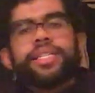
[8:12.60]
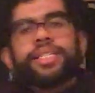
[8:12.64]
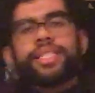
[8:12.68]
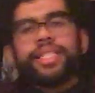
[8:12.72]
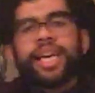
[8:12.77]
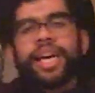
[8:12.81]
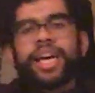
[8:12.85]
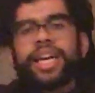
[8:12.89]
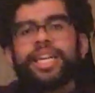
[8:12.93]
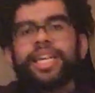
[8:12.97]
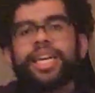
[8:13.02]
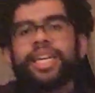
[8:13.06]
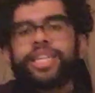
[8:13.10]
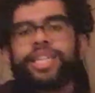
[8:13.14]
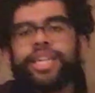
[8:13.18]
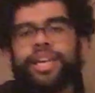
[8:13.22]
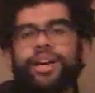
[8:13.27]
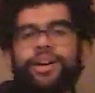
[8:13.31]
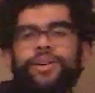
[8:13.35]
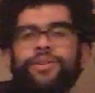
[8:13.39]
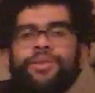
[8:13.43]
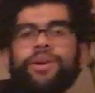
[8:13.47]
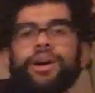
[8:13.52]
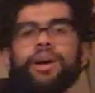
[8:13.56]
there you
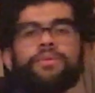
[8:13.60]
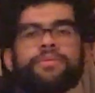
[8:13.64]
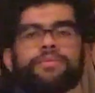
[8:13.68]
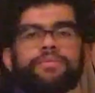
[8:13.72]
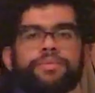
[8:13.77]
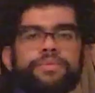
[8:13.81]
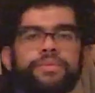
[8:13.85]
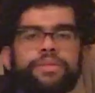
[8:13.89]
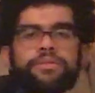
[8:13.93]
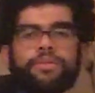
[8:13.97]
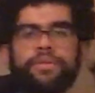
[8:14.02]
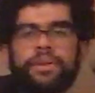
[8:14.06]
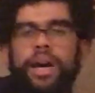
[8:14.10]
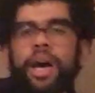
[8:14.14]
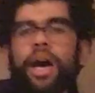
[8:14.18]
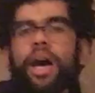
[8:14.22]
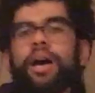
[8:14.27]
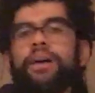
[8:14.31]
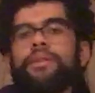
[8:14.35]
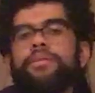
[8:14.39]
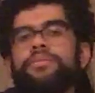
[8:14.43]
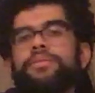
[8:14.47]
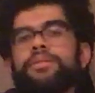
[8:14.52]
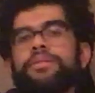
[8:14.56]
go.
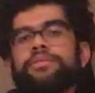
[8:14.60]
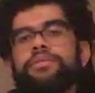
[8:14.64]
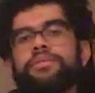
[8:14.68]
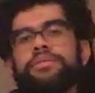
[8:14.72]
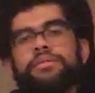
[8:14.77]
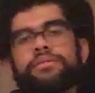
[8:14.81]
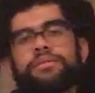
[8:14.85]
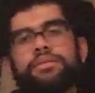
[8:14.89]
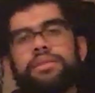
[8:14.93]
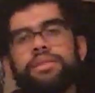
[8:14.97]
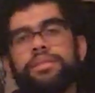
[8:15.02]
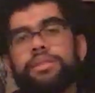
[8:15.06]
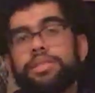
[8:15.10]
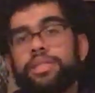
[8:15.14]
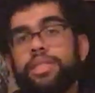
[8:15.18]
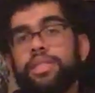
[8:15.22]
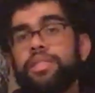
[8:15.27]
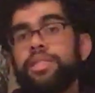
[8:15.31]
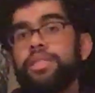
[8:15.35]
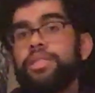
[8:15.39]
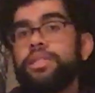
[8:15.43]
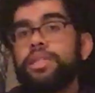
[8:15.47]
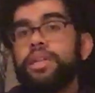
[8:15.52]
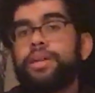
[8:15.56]
Of course, this is
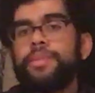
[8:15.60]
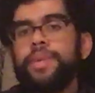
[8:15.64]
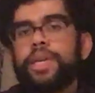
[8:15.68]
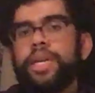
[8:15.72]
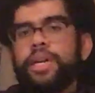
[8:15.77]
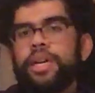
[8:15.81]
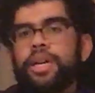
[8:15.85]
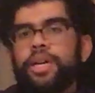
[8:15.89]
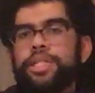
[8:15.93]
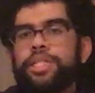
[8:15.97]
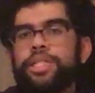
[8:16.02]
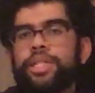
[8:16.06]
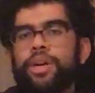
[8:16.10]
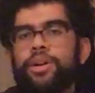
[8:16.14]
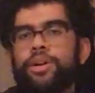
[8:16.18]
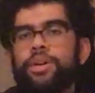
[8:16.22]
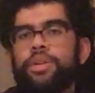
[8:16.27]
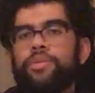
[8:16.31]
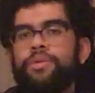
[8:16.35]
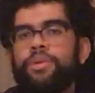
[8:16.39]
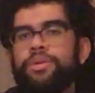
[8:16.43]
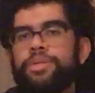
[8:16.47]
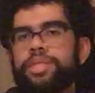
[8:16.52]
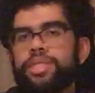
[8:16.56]
easy, isn't it? So
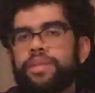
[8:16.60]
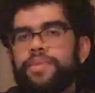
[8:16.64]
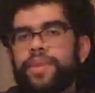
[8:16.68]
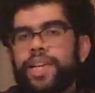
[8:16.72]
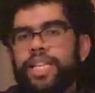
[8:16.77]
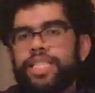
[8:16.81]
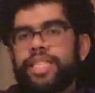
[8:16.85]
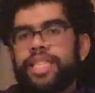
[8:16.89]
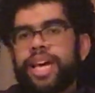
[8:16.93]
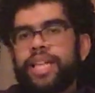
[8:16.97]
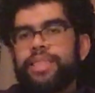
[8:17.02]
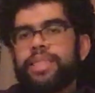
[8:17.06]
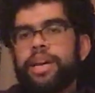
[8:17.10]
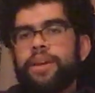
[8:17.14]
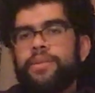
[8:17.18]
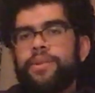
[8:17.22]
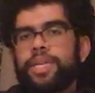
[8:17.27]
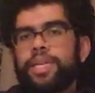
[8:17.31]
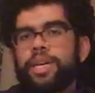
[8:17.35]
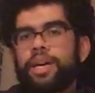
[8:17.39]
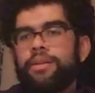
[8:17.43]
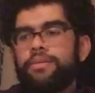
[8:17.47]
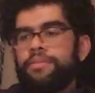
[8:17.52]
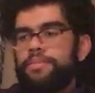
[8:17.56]
you want something like that. There we
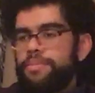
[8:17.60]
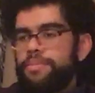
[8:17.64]
go.